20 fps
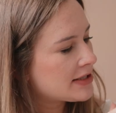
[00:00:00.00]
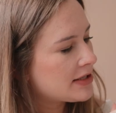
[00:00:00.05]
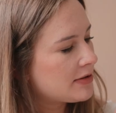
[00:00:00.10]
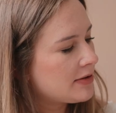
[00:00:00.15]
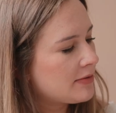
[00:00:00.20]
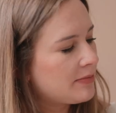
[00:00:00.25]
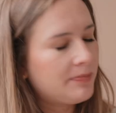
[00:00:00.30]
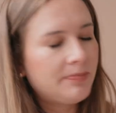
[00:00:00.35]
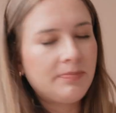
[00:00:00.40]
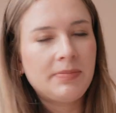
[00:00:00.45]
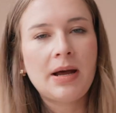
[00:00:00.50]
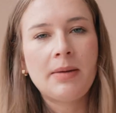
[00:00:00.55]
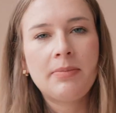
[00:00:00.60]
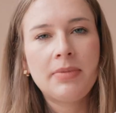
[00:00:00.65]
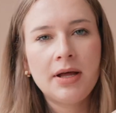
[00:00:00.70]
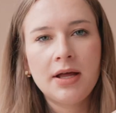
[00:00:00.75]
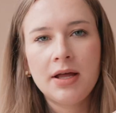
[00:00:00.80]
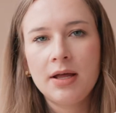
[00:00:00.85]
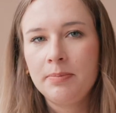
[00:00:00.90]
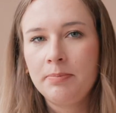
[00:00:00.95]
are the
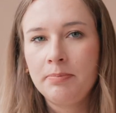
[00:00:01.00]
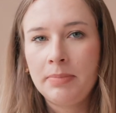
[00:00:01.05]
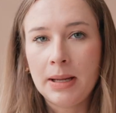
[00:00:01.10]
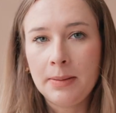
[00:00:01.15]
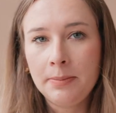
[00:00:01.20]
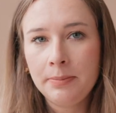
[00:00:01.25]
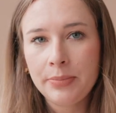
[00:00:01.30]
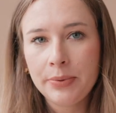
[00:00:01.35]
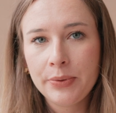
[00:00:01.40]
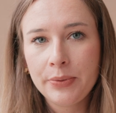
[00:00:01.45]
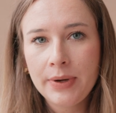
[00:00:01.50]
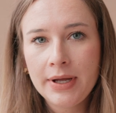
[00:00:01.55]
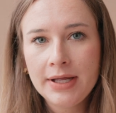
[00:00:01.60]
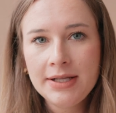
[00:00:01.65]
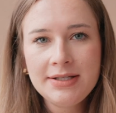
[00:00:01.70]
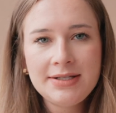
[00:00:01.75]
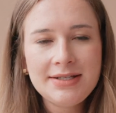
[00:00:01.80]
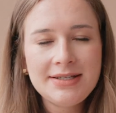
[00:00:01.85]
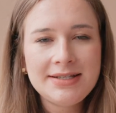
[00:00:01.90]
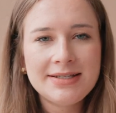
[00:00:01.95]
Bubba Bump
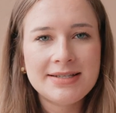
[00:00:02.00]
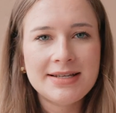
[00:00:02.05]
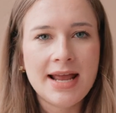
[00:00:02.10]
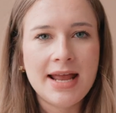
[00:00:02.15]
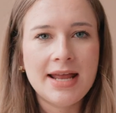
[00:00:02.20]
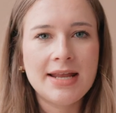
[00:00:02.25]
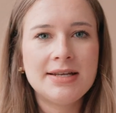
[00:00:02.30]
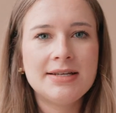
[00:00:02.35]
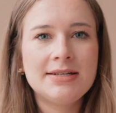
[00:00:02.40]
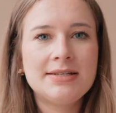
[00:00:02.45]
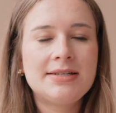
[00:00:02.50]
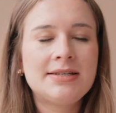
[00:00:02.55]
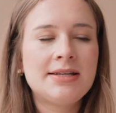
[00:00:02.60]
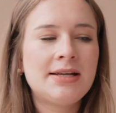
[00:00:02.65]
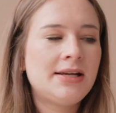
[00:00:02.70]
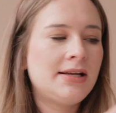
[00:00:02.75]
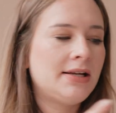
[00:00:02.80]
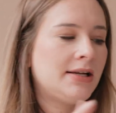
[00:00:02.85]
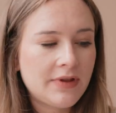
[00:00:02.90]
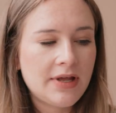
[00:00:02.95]
ones and
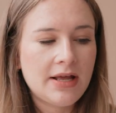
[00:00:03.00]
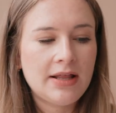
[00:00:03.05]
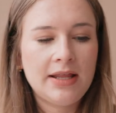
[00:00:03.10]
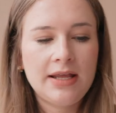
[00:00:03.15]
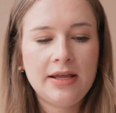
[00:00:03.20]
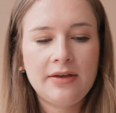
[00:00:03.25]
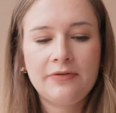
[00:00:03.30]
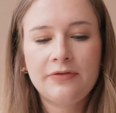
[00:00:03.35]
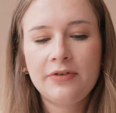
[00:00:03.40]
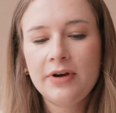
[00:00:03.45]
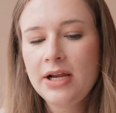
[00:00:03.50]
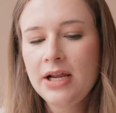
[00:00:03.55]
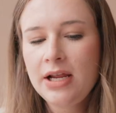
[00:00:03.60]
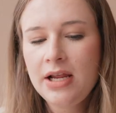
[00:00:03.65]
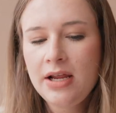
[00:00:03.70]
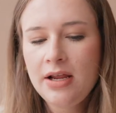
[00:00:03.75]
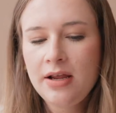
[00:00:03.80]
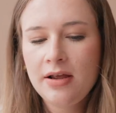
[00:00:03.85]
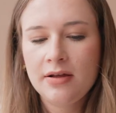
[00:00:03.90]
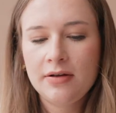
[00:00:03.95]
they're leak
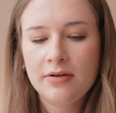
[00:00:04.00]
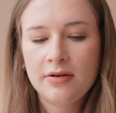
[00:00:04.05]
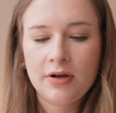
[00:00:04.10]
free,